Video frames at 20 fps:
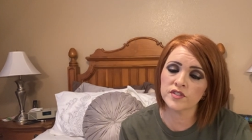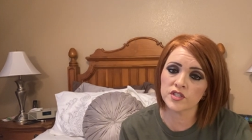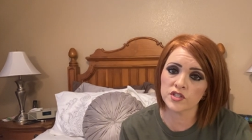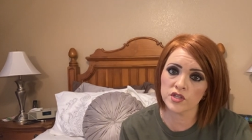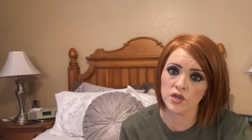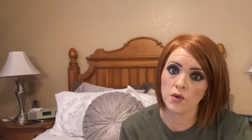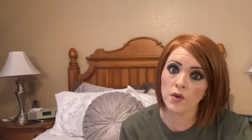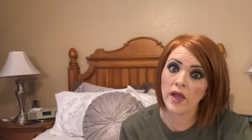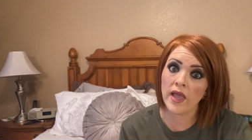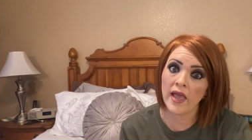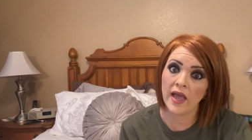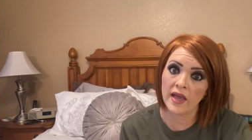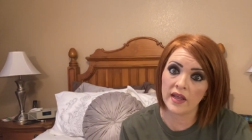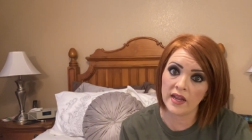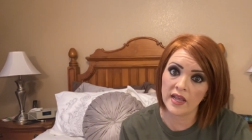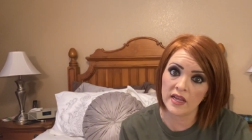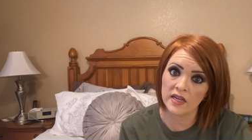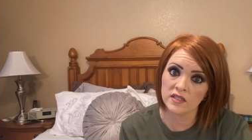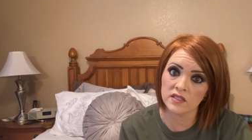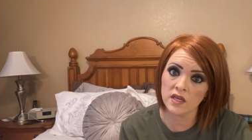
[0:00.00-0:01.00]
So I had
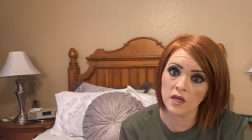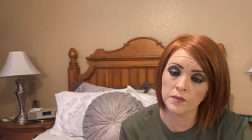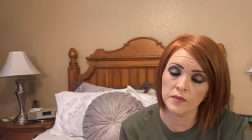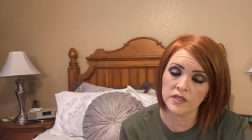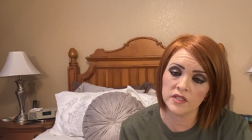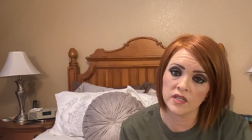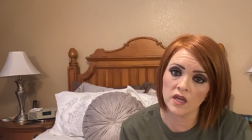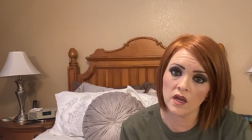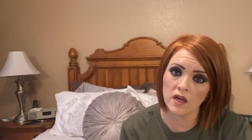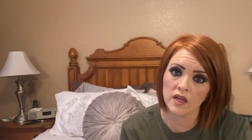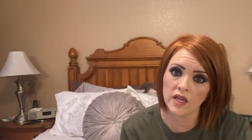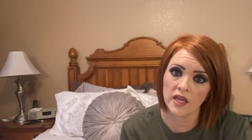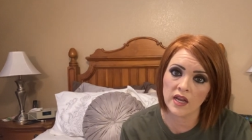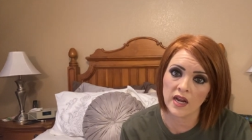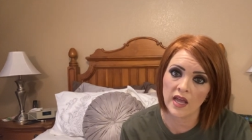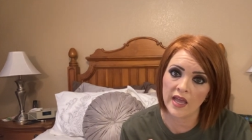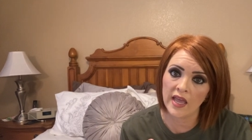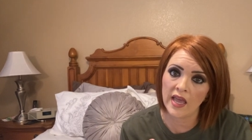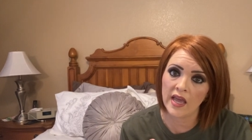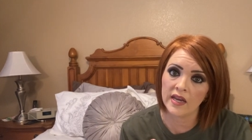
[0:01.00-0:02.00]
a tummy tuck
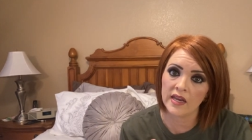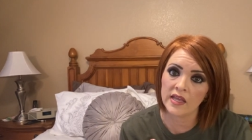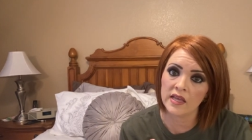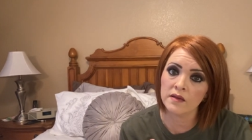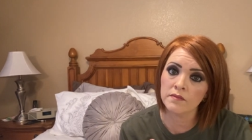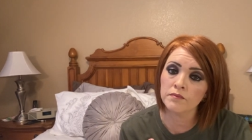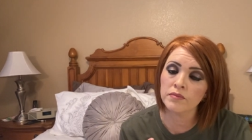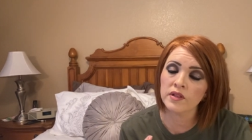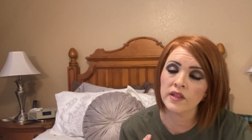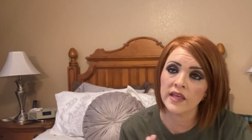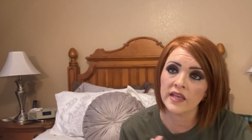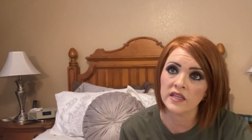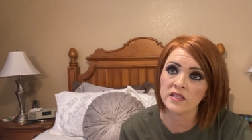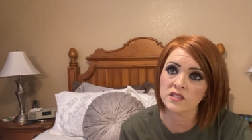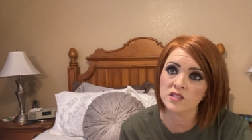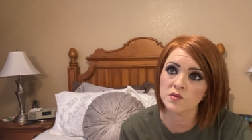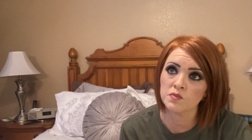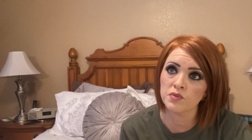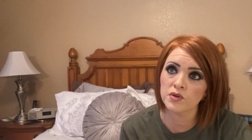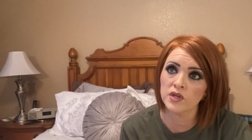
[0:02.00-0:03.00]
and I had
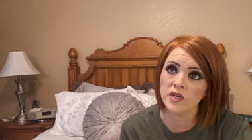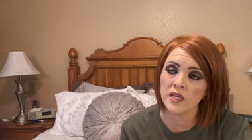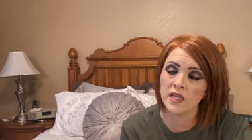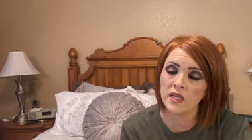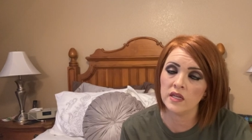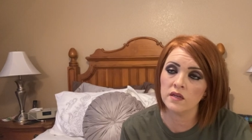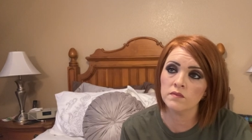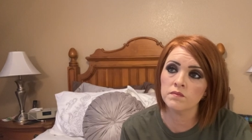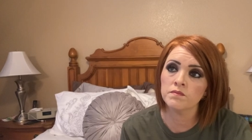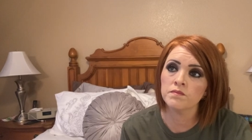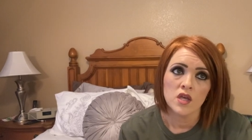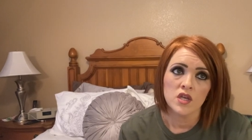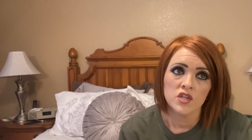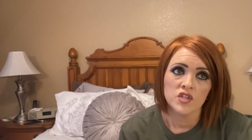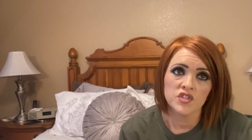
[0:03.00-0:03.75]
implants put in.